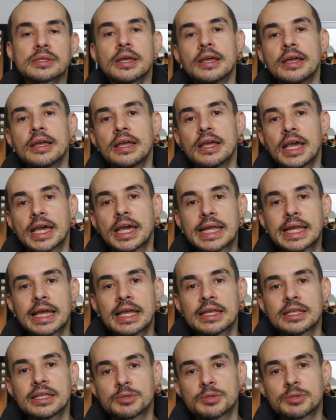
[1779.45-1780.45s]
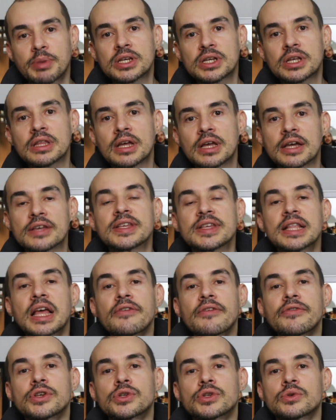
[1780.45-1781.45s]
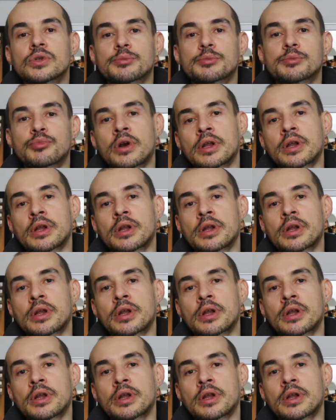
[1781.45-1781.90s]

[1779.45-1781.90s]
and I specialize in life insurance products.